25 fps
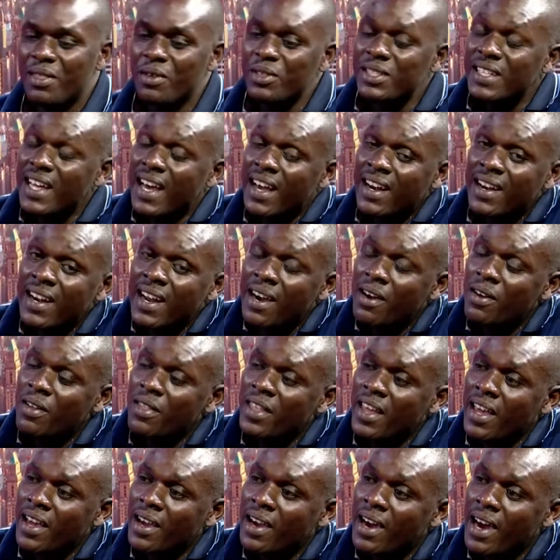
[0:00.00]
Those are now
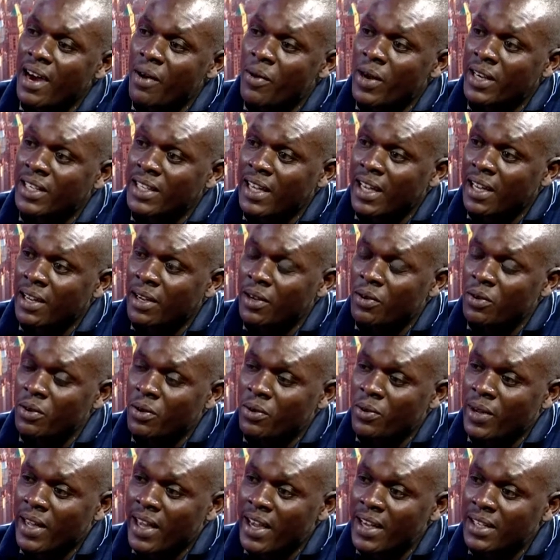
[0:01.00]
the what
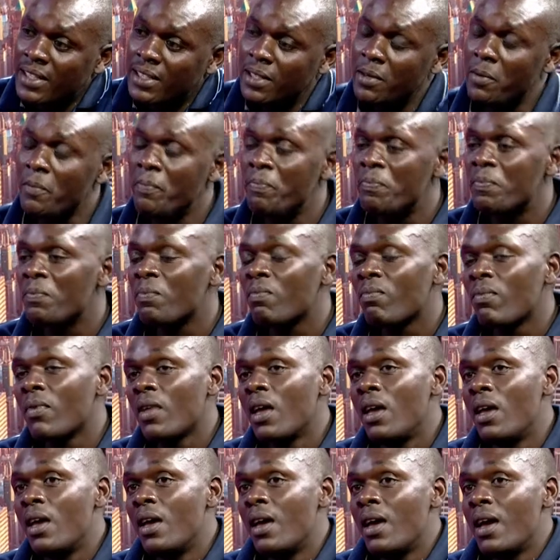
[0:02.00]
you get.
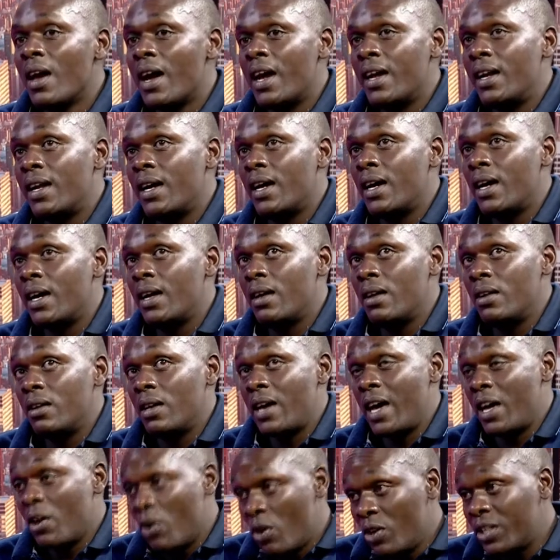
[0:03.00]
And
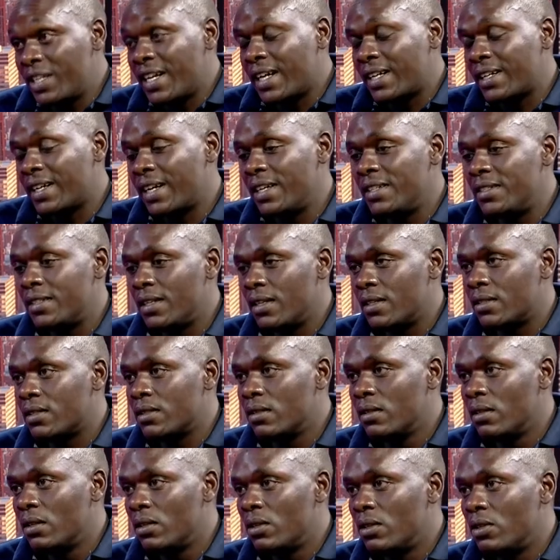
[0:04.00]
I got a crisis,